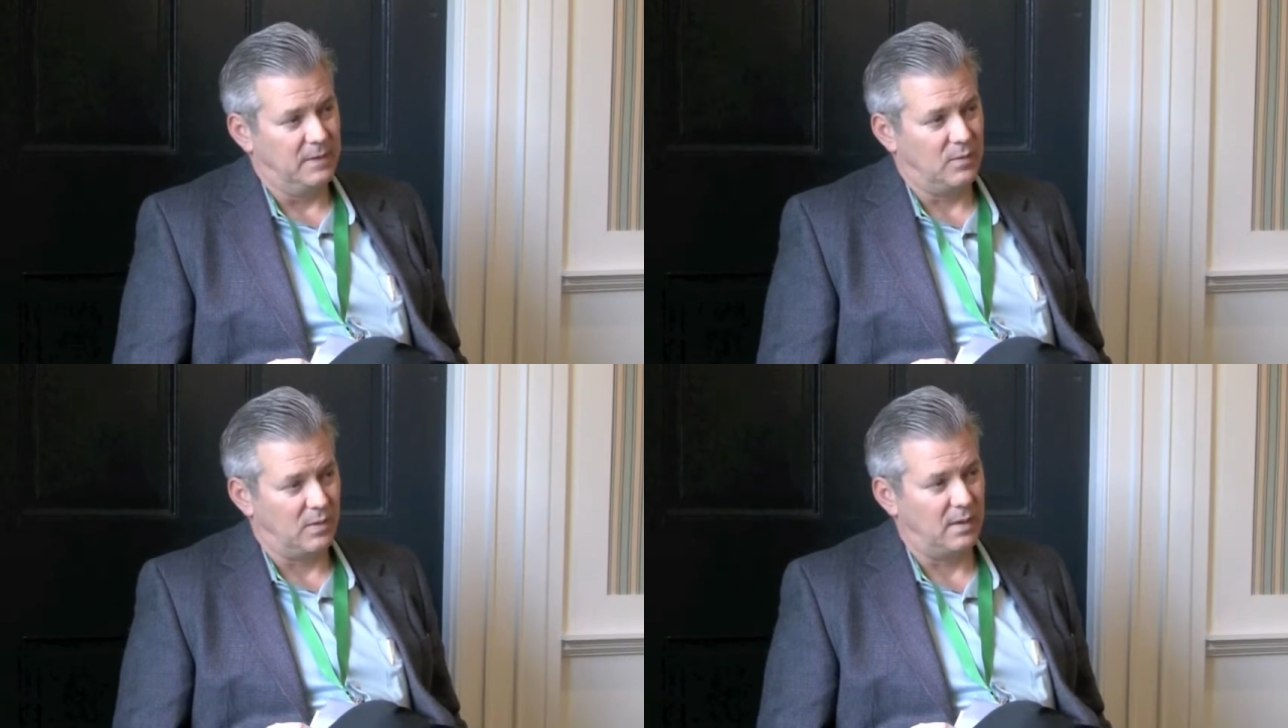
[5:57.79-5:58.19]

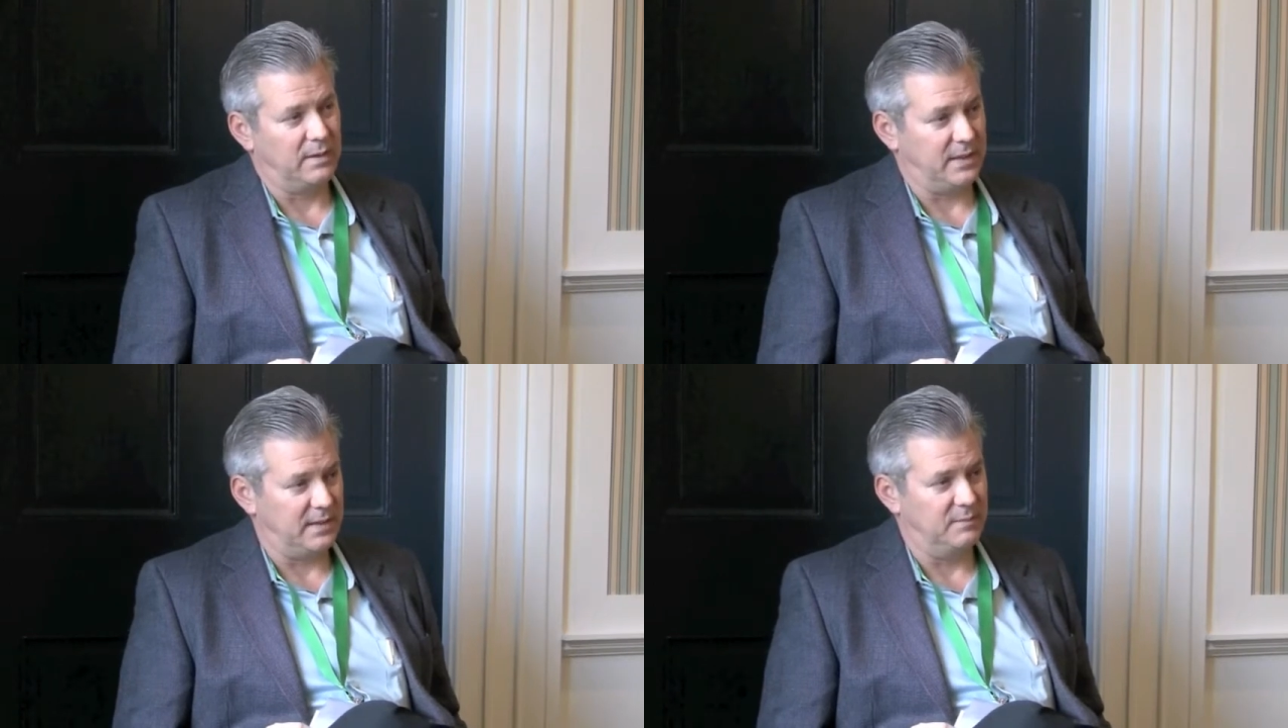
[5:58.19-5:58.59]

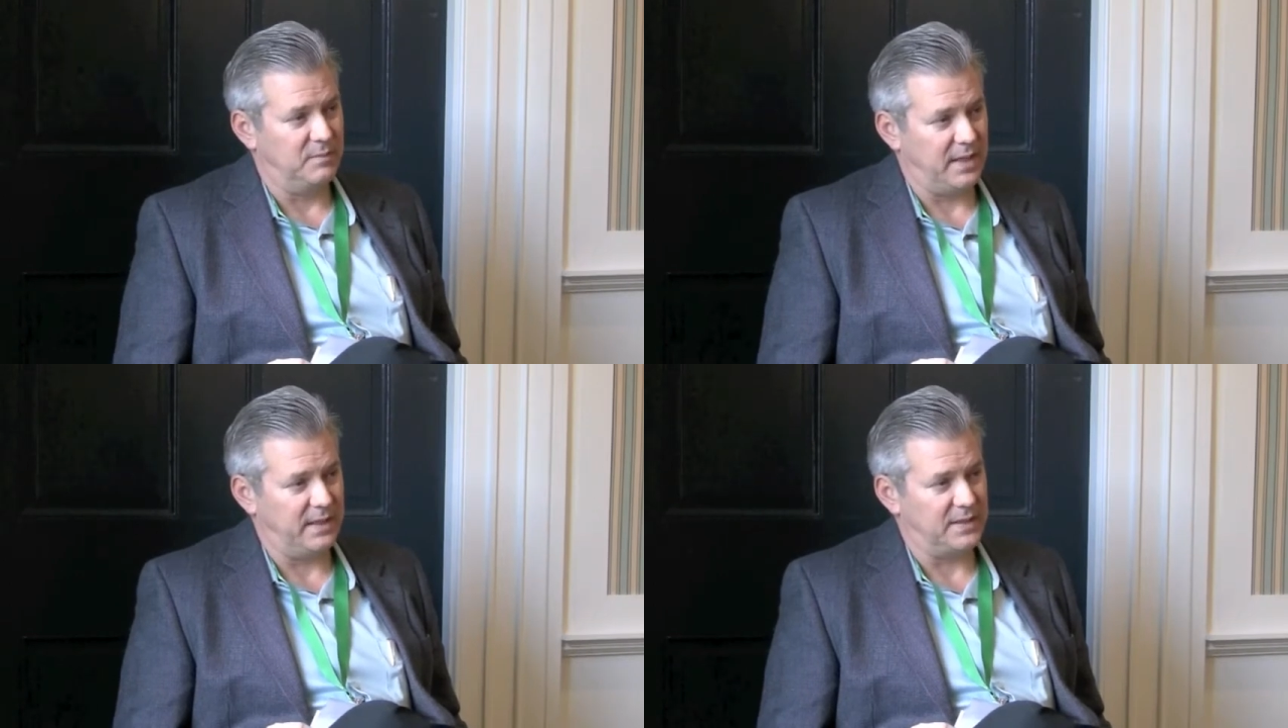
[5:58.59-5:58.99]
quality
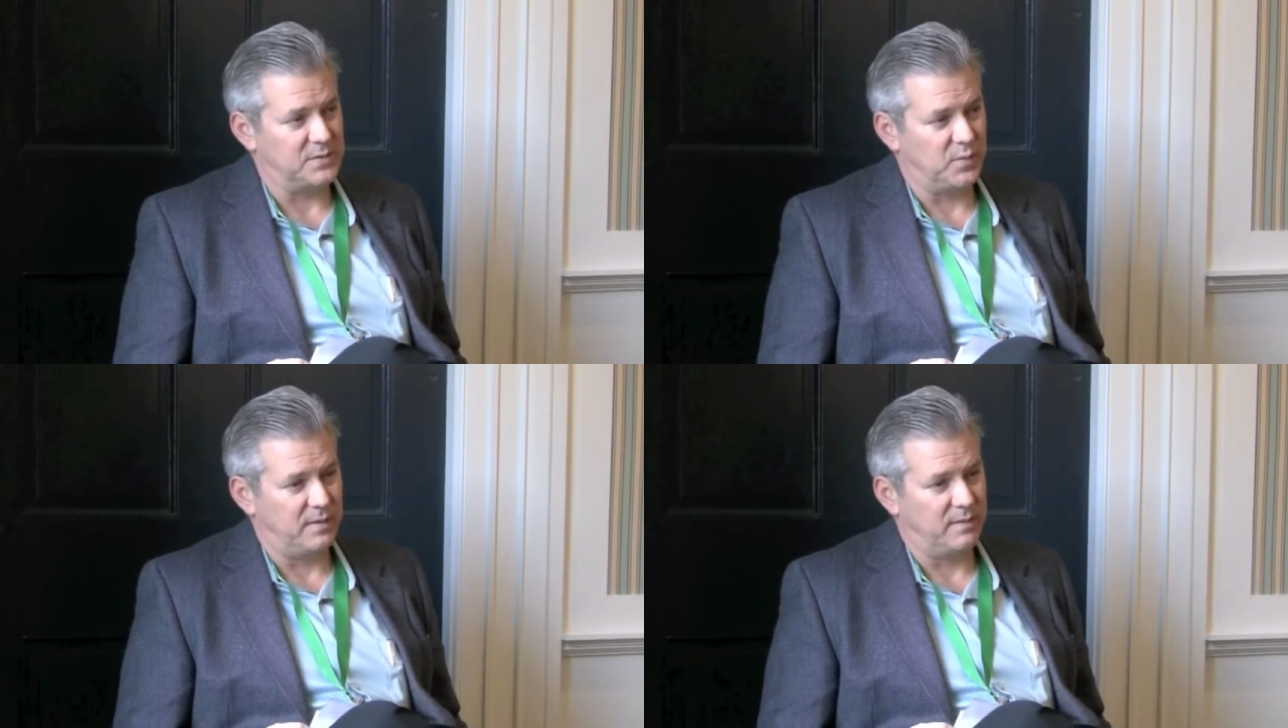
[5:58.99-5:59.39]

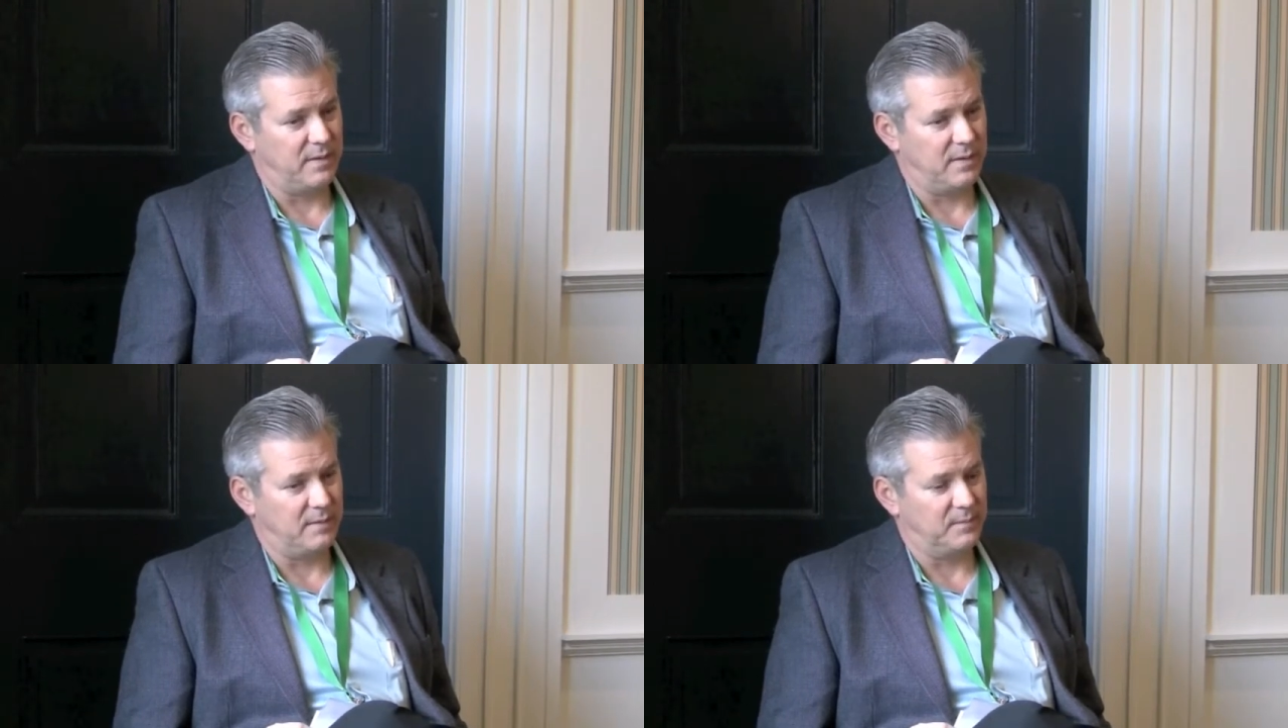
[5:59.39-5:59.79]
meetings with
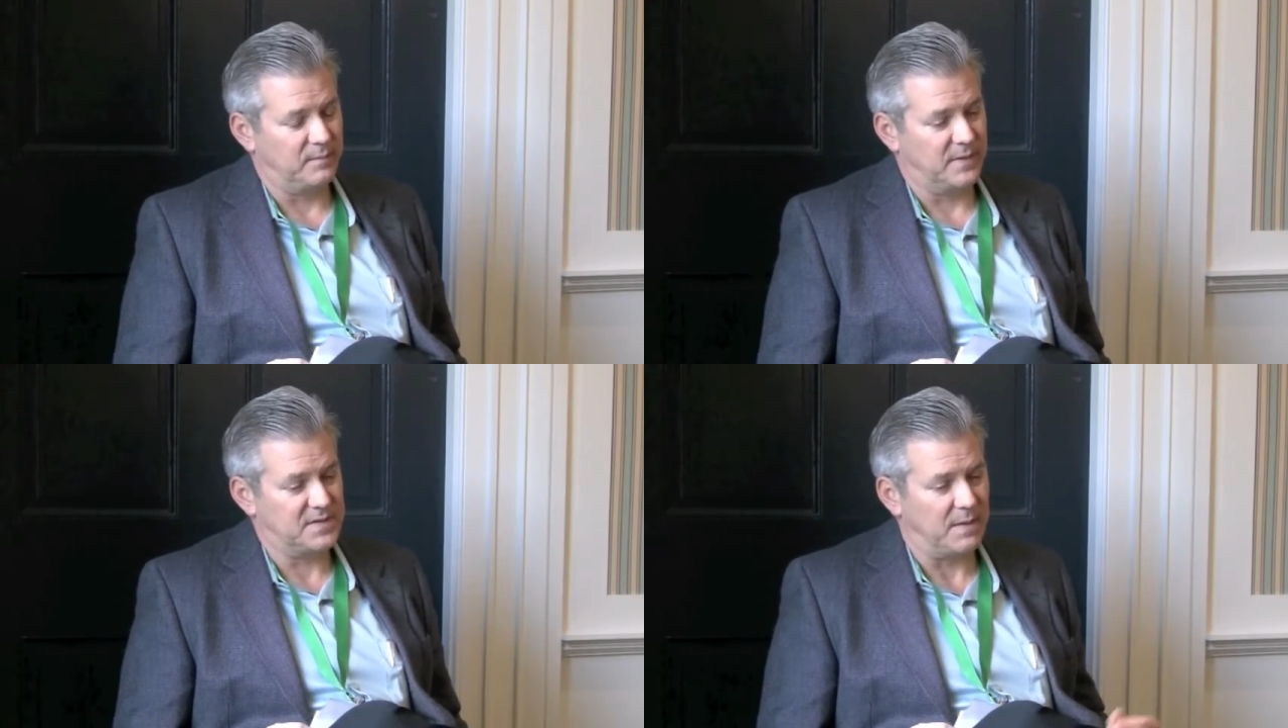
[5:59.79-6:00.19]

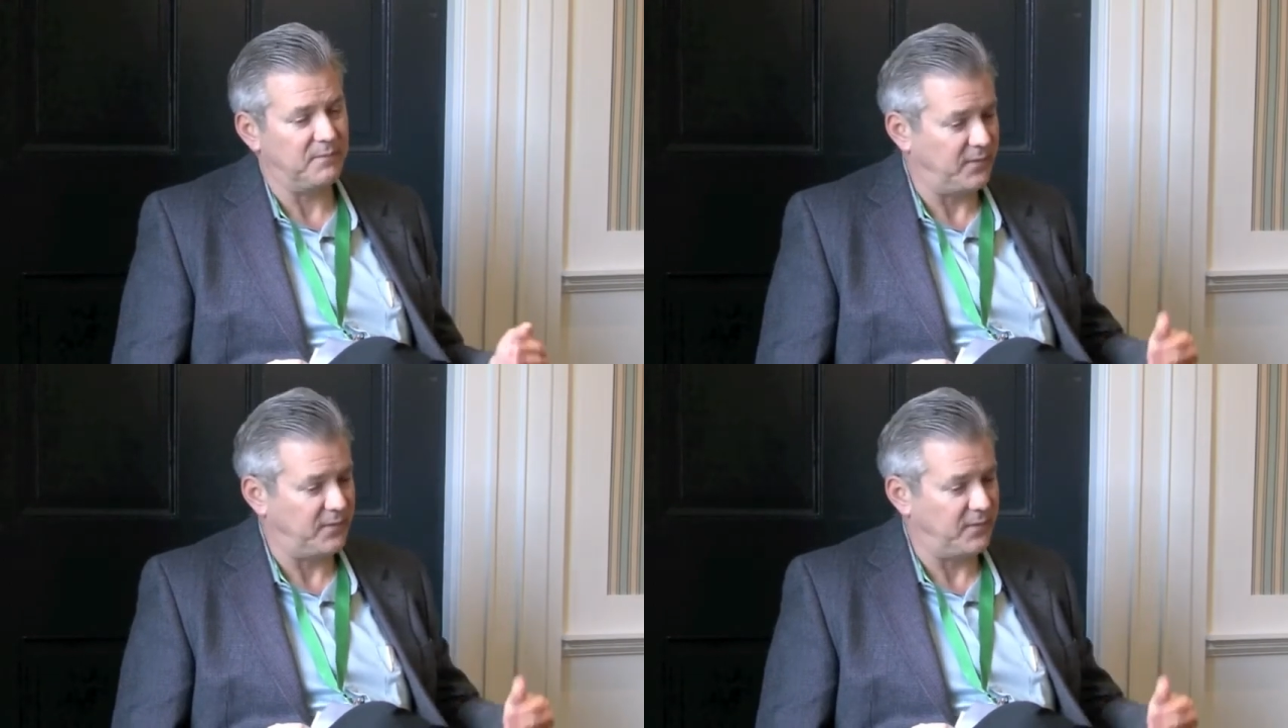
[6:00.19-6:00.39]
some